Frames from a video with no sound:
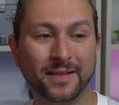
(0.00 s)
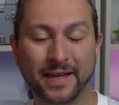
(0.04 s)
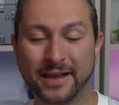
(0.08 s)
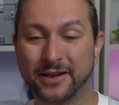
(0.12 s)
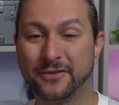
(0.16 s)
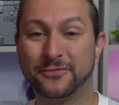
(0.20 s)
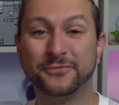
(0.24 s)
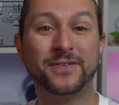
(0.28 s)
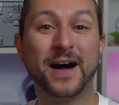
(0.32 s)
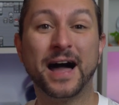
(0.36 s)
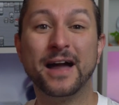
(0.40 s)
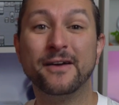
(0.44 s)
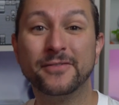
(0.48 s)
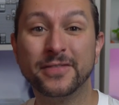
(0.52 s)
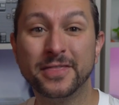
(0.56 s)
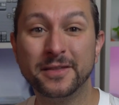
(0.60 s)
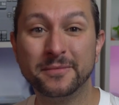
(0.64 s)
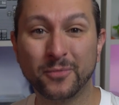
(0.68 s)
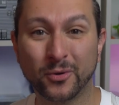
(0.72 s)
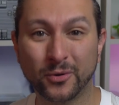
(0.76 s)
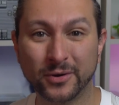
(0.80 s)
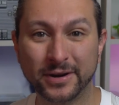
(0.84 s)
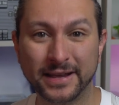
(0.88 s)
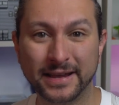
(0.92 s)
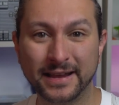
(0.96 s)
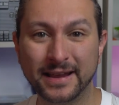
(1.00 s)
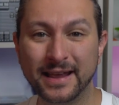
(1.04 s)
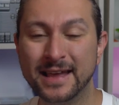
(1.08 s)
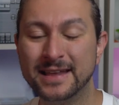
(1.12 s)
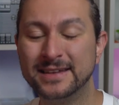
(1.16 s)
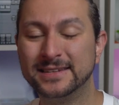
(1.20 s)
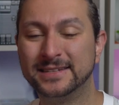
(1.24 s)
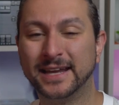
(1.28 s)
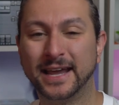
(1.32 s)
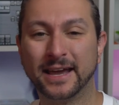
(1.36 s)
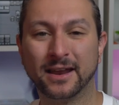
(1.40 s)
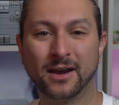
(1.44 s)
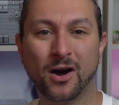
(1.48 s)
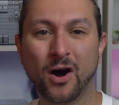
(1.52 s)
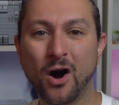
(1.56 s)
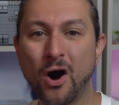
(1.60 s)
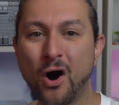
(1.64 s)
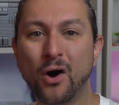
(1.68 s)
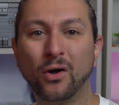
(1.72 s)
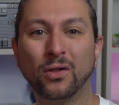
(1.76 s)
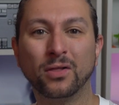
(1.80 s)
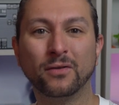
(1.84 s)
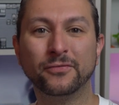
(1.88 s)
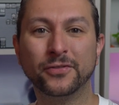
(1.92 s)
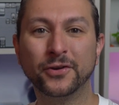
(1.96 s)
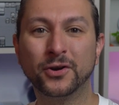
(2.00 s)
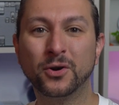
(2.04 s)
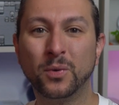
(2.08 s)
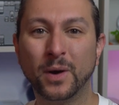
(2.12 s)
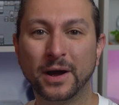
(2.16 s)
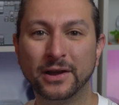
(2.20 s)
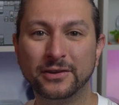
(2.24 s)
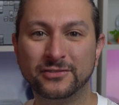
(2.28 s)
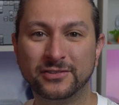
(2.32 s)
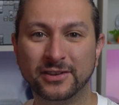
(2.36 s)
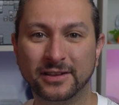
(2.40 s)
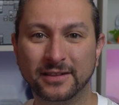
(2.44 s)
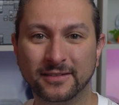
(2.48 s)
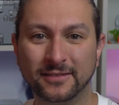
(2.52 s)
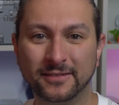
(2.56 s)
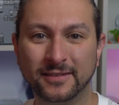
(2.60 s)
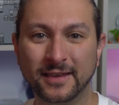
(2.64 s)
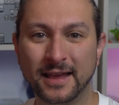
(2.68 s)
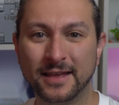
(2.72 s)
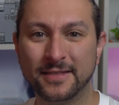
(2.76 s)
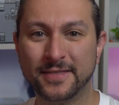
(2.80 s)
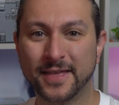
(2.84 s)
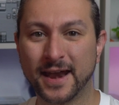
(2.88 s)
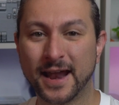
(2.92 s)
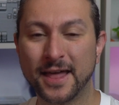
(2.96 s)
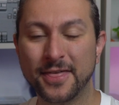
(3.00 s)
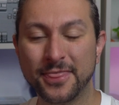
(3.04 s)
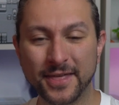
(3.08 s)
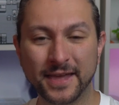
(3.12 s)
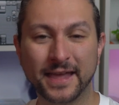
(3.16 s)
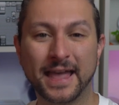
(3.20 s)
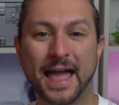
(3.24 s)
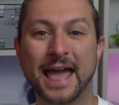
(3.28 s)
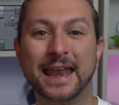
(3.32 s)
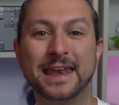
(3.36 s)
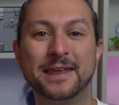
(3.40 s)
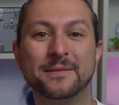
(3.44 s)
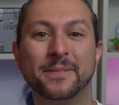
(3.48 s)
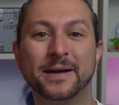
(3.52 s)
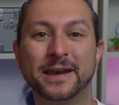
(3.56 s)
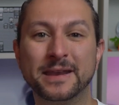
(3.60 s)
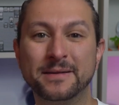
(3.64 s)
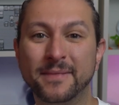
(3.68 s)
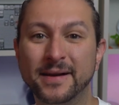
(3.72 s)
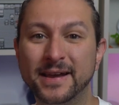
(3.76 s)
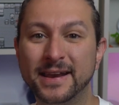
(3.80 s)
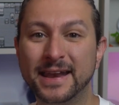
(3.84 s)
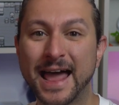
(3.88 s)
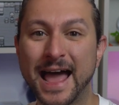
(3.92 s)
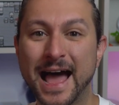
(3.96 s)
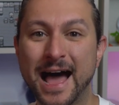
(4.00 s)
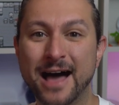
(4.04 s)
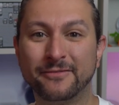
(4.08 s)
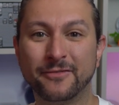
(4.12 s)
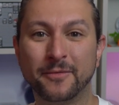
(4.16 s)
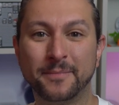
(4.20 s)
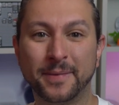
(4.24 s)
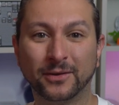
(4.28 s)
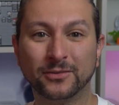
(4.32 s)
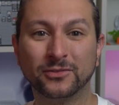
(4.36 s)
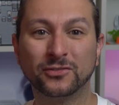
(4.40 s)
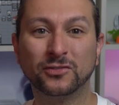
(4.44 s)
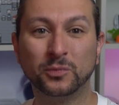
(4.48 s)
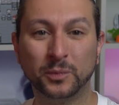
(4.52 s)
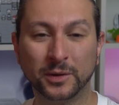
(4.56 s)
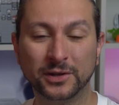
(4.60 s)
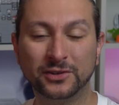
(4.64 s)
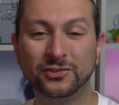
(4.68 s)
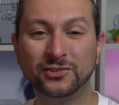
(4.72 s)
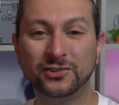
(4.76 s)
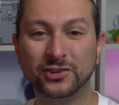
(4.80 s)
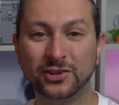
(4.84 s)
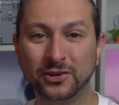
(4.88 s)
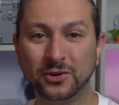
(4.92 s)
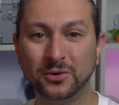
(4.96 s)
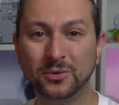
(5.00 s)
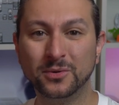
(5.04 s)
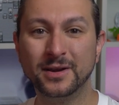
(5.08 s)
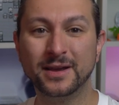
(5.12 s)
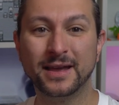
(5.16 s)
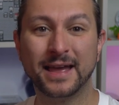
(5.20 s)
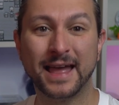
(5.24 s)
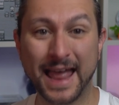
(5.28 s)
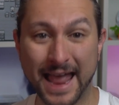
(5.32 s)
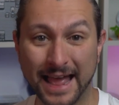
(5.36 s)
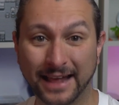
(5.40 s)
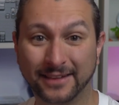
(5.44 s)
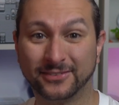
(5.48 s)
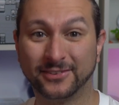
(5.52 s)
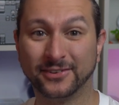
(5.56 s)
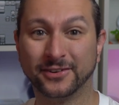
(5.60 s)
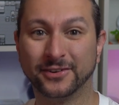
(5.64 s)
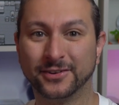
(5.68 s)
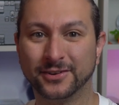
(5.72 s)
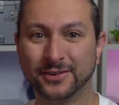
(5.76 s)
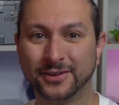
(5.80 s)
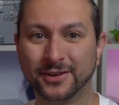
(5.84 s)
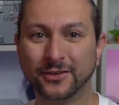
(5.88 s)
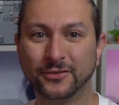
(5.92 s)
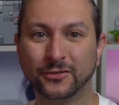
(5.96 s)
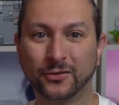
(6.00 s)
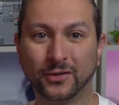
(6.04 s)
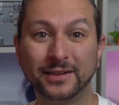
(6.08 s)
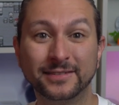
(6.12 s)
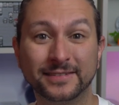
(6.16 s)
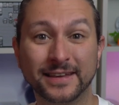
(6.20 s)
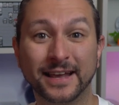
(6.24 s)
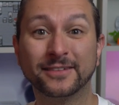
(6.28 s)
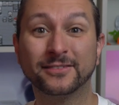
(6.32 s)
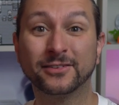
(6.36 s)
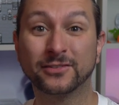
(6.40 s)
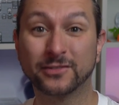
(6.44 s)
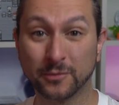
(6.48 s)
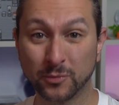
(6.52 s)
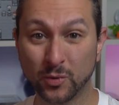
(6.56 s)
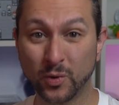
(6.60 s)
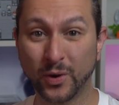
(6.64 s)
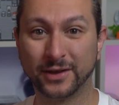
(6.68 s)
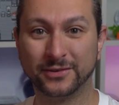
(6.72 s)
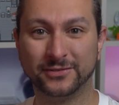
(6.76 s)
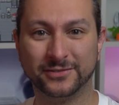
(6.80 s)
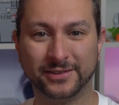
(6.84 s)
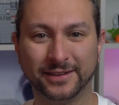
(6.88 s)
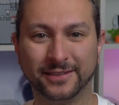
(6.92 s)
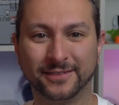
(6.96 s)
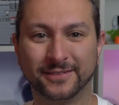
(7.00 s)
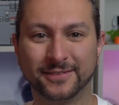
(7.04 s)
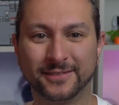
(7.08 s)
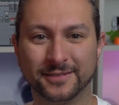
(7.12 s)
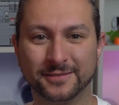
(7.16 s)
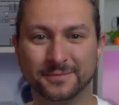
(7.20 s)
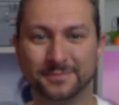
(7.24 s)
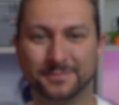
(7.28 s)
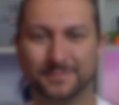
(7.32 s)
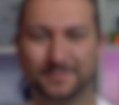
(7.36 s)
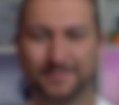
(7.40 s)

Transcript: like 5 in the morning to get all of the questions that I think anybody might have about Switch 2 answered. So let's answer some questions.